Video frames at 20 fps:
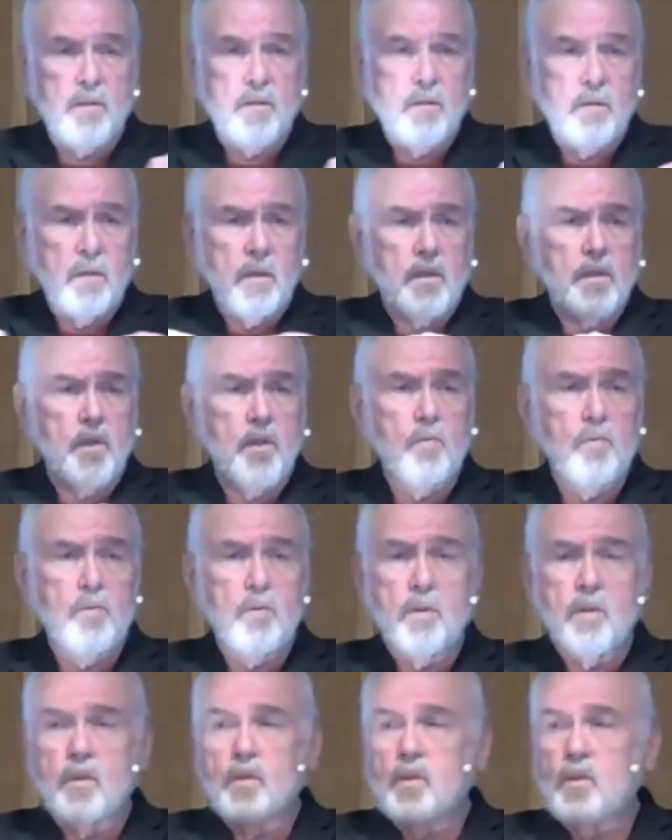the
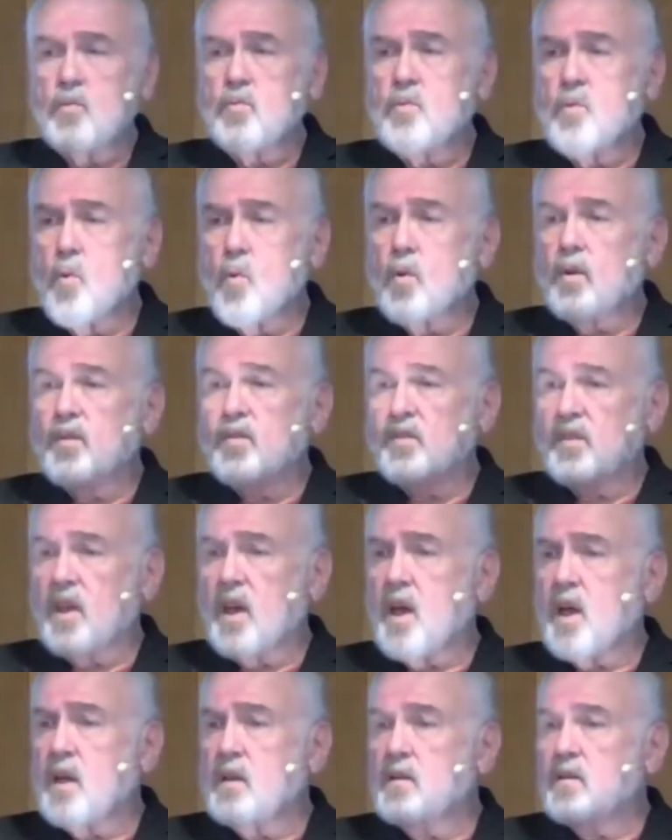two north
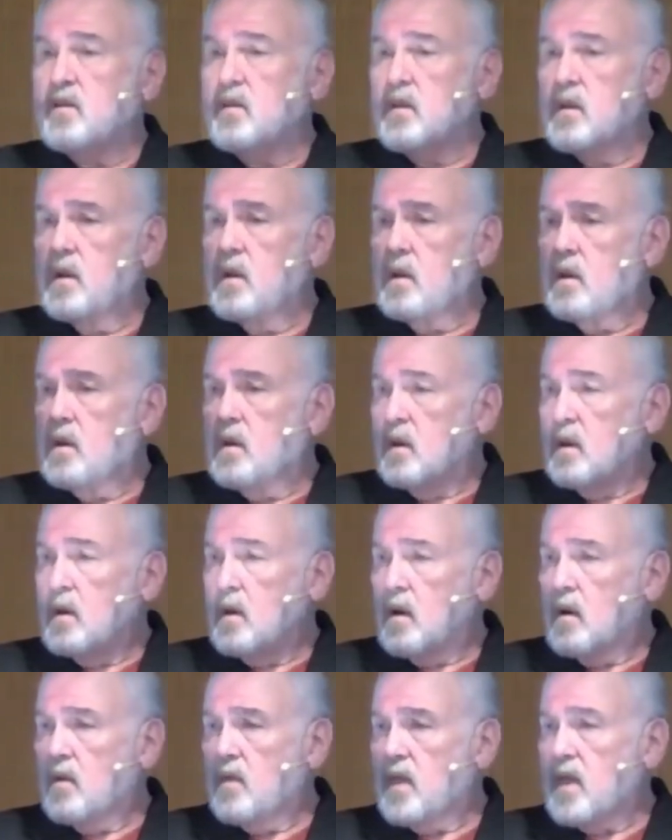signs
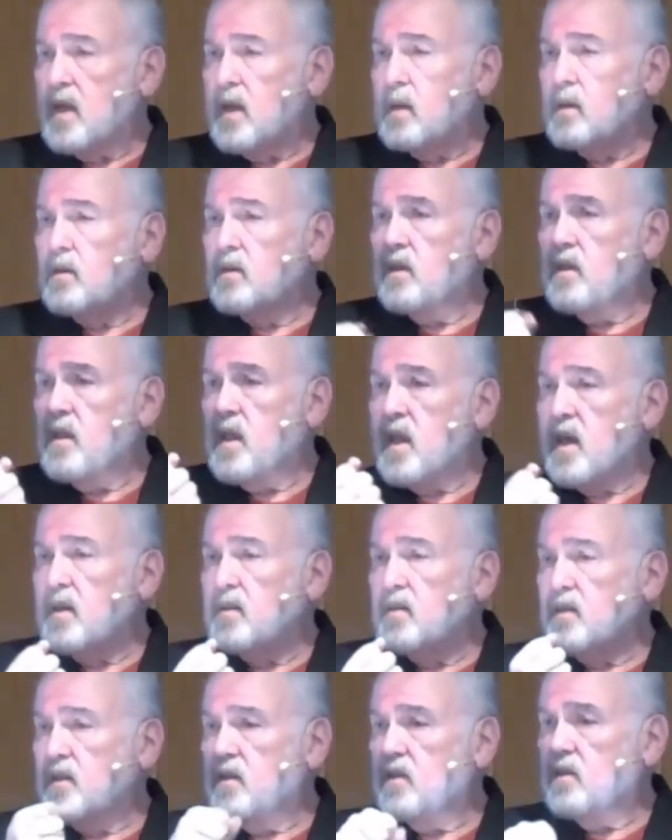or the N's and the
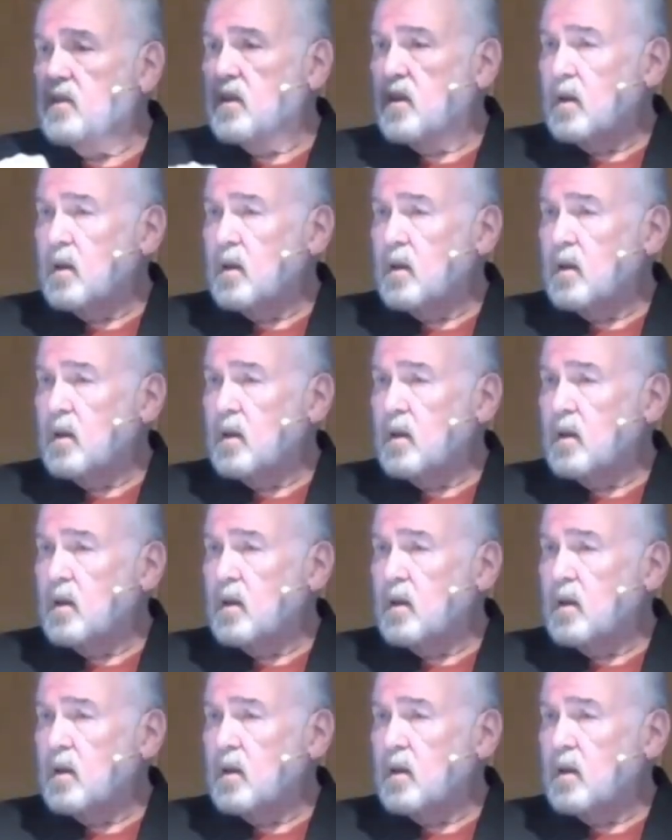S's.